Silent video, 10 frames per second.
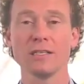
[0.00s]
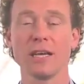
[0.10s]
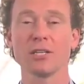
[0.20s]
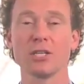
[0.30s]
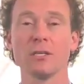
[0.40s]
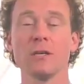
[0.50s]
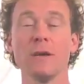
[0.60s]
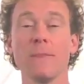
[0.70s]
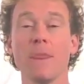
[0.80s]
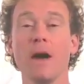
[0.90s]
section,
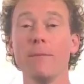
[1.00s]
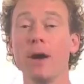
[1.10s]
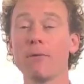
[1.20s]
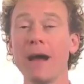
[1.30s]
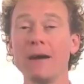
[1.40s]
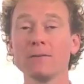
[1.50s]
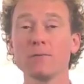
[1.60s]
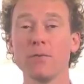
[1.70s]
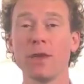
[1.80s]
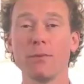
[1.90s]

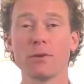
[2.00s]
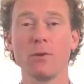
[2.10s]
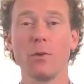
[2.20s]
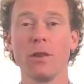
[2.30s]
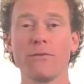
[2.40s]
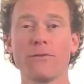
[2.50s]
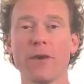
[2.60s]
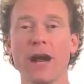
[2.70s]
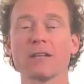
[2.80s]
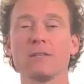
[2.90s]
around what they would call a
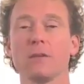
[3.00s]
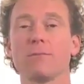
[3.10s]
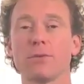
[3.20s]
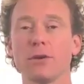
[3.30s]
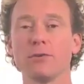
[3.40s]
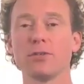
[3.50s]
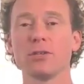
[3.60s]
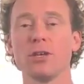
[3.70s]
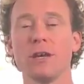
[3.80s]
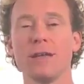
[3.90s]
fractal
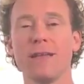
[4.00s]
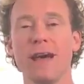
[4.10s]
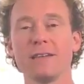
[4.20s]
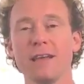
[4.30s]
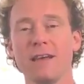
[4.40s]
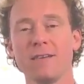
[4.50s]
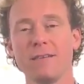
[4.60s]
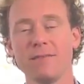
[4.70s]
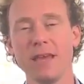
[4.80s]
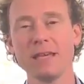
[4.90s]
approach, that
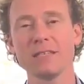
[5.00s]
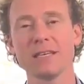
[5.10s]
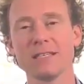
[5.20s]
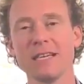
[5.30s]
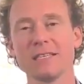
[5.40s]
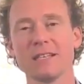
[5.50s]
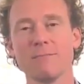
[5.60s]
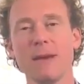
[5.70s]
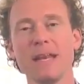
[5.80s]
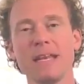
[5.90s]
things exist
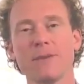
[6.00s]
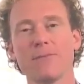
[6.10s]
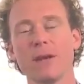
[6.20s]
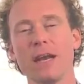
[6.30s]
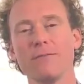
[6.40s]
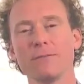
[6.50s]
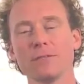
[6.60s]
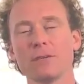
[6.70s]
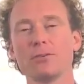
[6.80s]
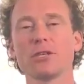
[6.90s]
at many different
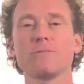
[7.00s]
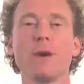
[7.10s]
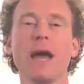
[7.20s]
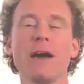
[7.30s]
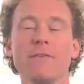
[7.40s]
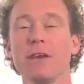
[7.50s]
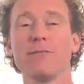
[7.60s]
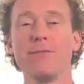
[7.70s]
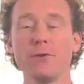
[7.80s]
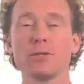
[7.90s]
levels. So just by having
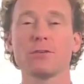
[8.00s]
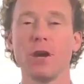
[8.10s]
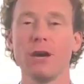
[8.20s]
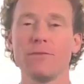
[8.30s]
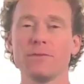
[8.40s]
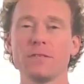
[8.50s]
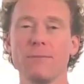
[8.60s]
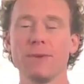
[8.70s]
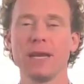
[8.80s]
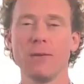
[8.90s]
a photograph of
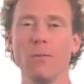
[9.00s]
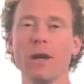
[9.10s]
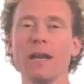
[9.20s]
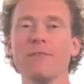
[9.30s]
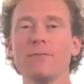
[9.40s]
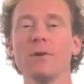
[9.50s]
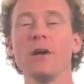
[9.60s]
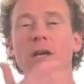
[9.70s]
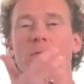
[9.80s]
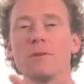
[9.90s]
somebody at one level,
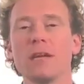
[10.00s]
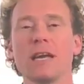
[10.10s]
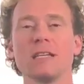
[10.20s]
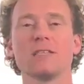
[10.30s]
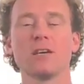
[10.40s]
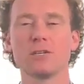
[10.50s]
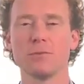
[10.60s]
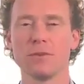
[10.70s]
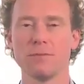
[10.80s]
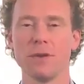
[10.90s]
you can get in
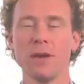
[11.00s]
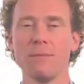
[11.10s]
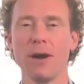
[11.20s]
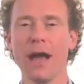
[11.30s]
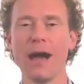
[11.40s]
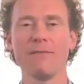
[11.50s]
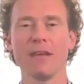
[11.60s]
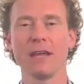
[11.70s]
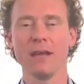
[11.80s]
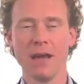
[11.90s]
touch with them. By
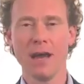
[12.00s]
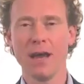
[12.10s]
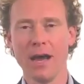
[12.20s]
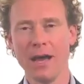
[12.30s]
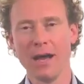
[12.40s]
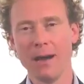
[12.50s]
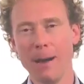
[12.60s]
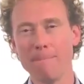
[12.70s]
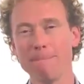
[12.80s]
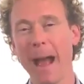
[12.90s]
having
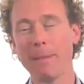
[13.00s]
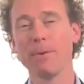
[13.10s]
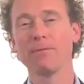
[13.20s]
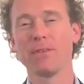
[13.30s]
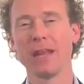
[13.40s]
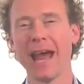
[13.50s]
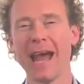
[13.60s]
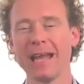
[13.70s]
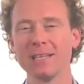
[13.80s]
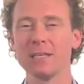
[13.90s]
a map of the
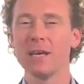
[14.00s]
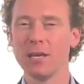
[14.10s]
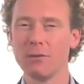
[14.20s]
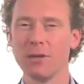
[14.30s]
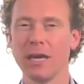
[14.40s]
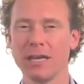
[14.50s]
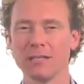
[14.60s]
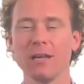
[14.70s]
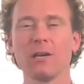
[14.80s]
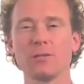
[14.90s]
land, you can get
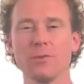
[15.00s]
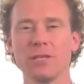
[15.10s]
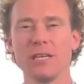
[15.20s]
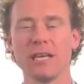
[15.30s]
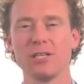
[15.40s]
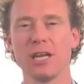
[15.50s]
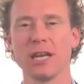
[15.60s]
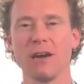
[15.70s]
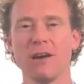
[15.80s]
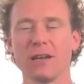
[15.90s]
in touch with its
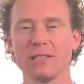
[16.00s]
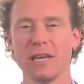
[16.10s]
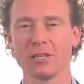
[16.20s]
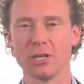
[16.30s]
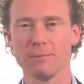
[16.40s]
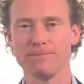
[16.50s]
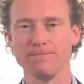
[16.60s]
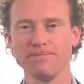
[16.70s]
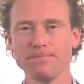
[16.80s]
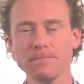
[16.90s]
energetic architecture.
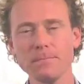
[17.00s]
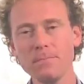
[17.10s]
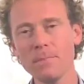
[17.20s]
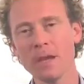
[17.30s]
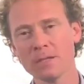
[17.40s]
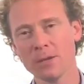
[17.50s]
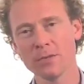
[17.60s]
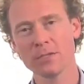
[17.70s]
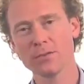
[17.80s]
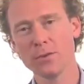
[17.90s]
So
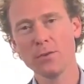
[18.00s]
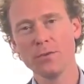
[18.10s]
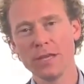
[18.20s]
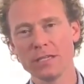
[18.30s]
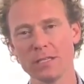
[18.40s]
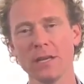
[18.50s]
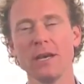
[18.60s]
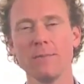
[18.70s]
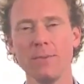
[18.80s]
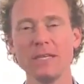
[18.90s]
it's through this
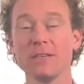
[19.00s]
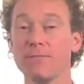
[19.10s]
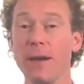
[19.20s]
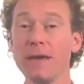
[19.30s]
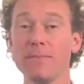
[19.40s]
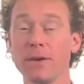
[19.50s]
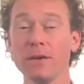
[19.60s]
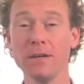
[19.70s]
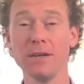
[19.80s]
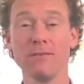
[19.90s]
piece of
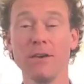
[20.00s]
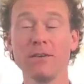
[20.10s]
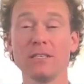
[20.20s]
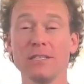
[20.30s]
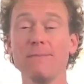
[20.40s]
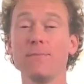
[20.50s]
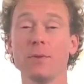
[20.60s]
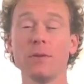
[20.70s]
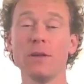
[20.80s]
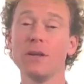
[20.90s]
paper, very
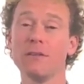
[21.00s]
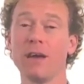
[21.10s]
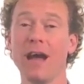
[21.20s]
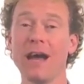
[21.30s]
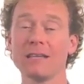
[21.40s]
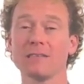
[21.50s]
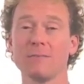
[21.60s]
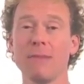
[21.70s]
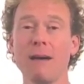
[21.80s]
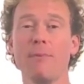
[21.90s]
simple, that has
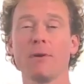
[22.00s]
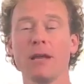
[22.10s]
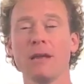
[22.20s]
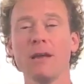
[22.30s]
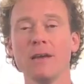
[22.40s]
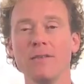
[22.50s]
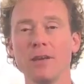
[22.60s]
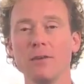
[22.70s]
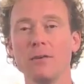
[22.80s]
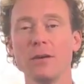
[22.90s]
the map on it,
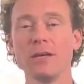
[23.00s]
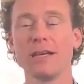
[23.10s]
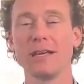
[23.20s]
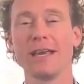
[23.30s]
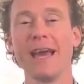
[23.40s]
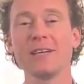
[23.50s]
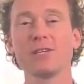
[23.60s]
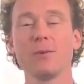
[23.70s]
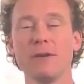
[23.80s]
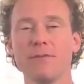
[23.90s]
that you can
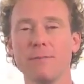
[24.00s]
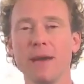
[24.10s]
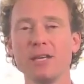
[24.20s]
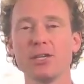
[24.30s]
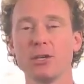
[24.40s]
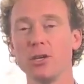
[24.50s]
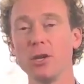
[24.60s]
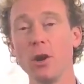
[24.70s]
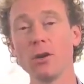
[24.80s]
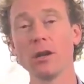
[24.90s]
get your information
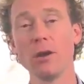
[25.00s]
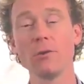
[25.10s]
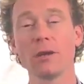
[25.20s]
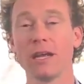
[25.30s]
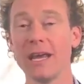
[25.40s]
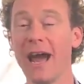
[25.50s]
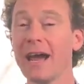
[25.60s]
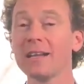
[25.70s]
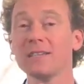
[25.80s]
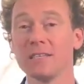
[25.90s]
non-locally
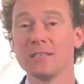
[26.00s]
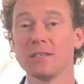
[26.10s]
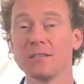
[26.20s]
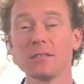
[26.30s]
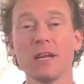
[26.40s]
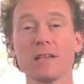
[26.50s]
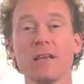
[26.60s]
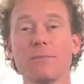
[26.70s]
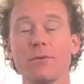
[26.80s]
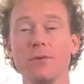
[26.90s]
at a distance, like
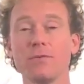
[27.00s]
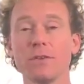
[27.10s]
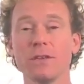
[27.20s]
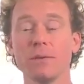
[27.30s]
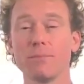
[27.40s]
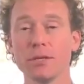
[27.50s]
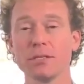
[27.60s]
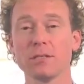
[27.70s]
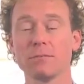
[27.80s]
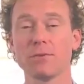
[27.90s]
they proved in the
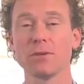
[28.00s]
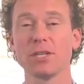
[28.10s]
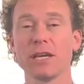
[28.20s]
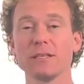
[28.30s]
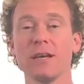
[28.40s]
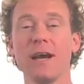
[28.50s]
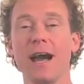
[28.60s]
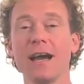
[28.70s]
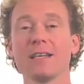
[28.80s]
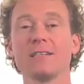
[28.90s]
Princeton project,
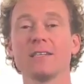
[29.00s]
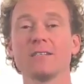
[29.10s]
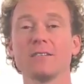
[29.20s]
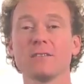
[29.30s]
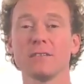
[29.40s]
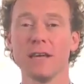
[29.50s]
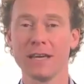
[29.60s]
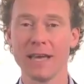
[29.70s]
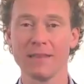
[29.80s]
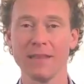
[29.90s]
at a distance,
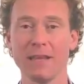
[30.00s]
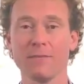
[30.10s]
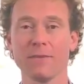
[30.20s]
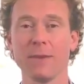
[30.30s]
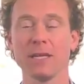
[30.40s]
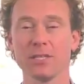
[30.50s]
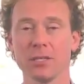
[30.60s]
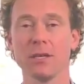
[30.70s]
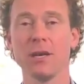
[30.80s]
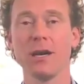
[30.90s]
get the
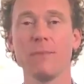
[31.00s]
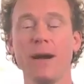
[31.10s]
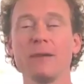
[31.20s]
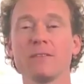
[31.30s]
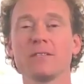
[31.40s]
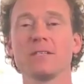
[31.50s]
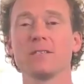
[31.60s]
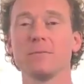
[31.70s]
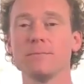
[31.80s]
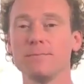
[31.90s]
information about the
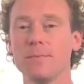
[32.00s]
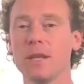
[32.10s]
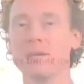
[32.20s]
system.